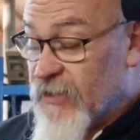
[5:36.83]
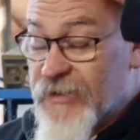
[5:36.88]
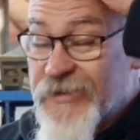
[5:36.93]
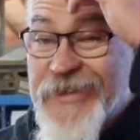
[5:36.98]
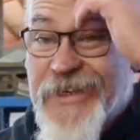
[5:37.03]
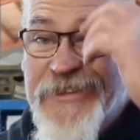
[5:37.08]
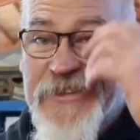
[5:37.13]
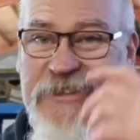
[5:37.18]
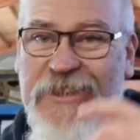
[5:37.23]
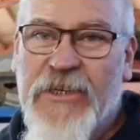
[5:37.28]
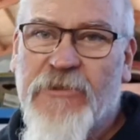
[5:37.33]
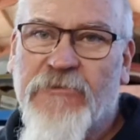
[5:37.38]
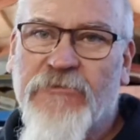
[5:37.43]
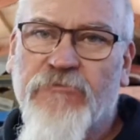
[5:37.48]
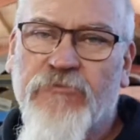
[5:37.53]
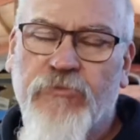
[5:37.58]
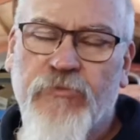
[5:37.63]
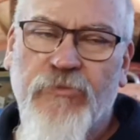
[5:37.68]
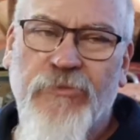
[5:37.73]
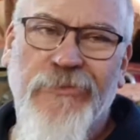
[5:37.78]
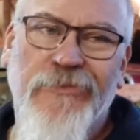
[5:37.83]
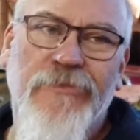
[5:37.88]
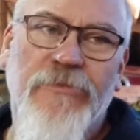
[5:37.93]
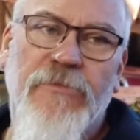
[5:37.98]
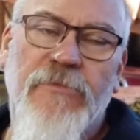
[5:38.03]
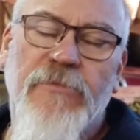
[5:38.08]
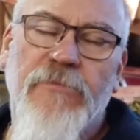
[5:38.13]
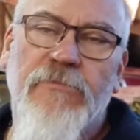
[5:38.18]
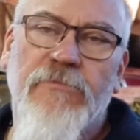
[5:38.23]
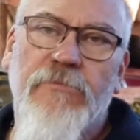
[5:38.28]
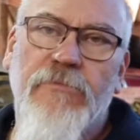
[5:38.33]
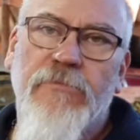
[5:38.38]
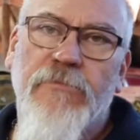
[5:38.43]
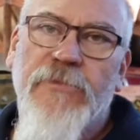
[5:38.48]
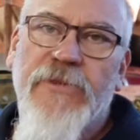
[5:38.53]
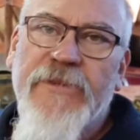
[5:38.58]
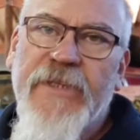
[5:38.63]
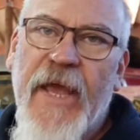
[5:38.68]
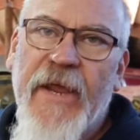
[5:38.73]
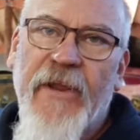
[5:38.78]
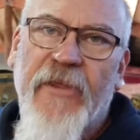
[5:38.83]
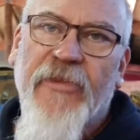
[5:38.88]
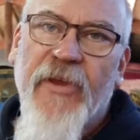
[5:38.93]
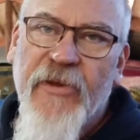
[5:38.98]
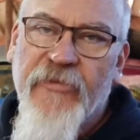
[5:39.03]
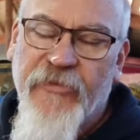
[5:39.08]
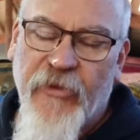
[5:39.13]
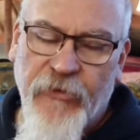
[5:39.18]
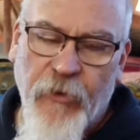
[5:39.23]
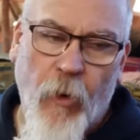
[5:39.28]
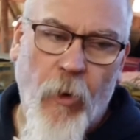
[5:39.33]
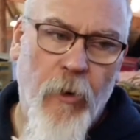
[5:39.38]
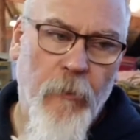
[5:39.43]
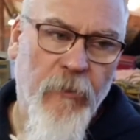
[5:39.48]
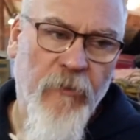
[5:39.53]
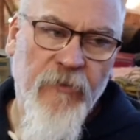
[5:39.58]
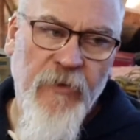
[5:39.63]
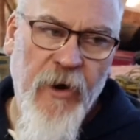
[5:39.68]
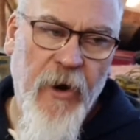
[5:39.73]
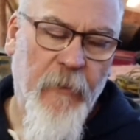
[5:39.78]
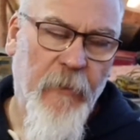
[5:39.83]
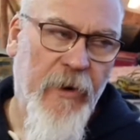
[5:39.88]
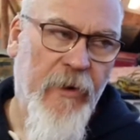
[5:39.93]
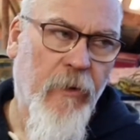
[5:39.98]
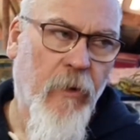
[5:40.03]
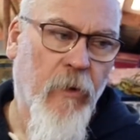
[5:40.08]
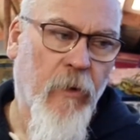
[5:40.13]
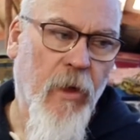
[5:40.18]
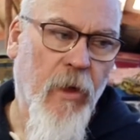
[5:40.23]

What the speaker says: that's going to stand the test of time, if you know what I mean.